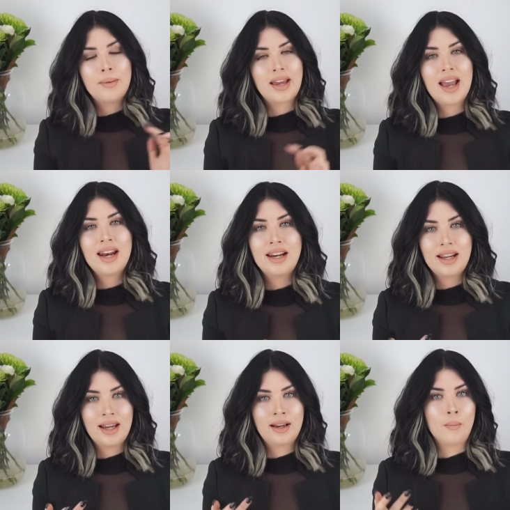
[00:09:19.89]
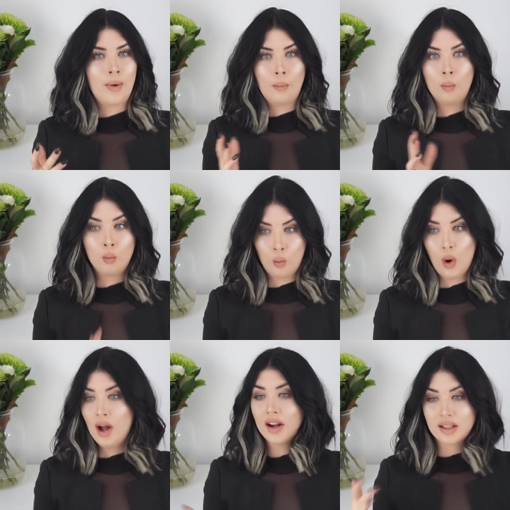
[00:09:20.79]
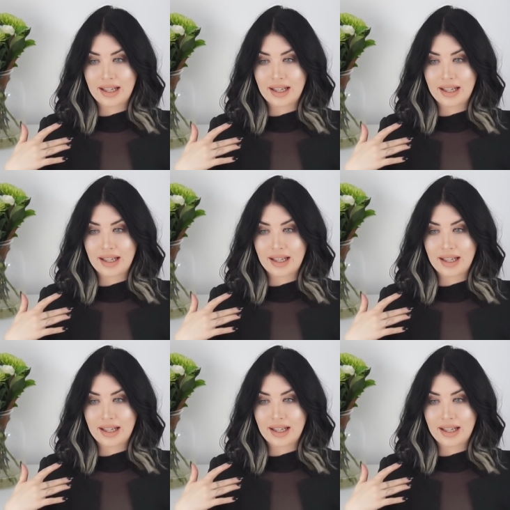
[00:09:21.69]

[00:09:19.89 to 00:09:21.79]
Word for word: my editing, my work,